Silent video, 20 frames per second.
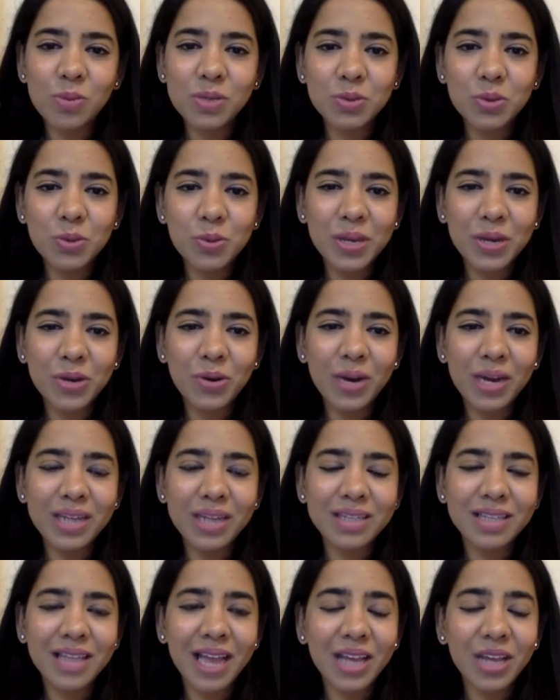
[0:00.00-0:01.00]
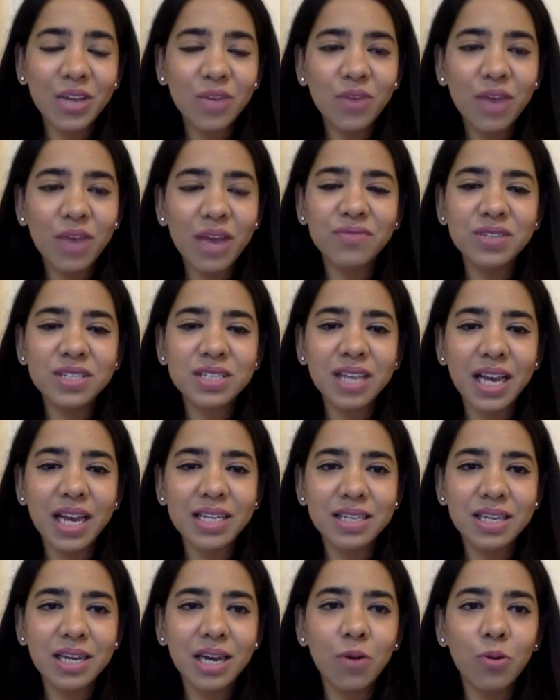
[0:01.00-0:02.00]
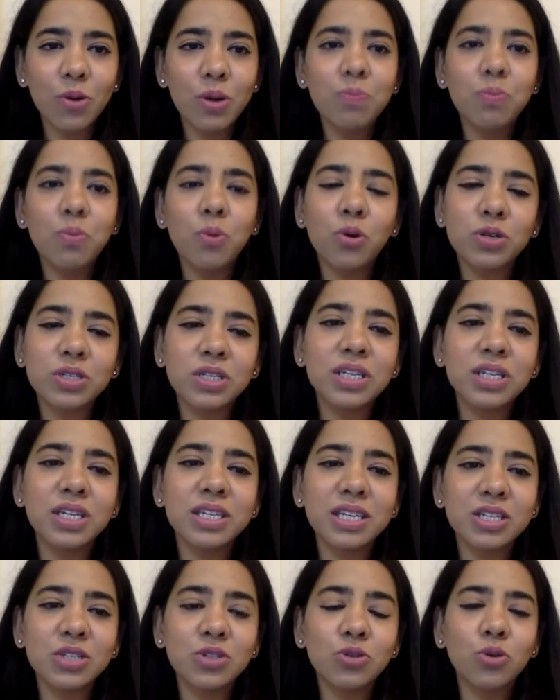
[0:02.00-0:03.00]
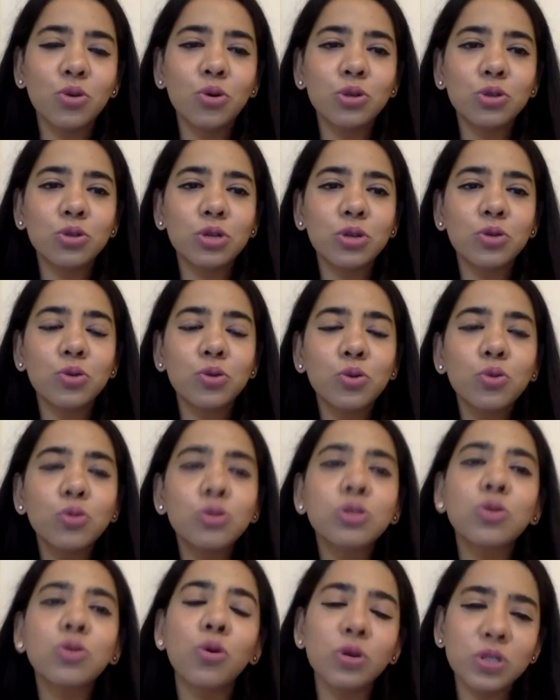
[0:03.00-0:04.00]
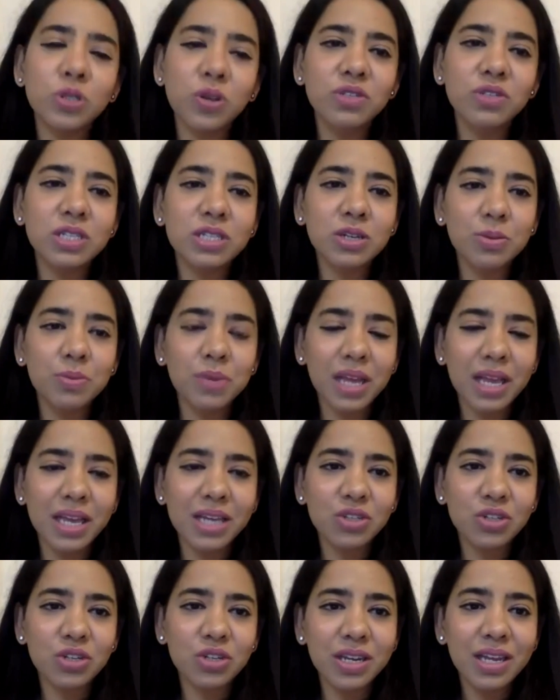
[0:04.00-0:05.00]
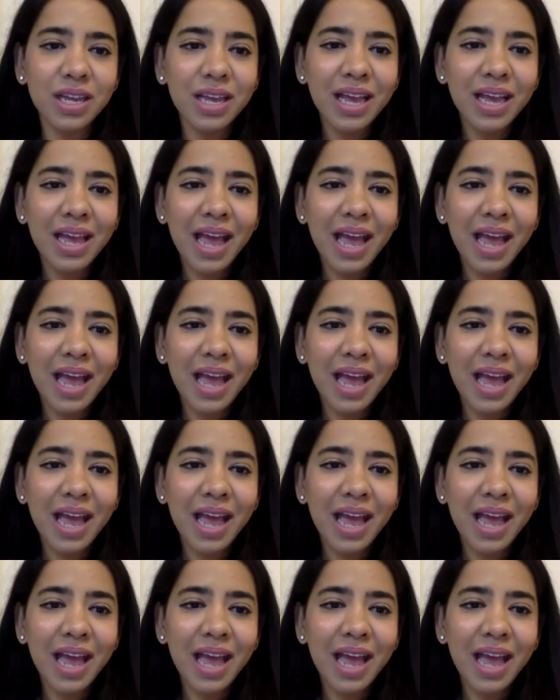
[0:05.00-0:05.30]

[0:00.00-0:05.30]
much, Lumio, and thank you for emphasizing how important it is to go to the root cause of discrimination.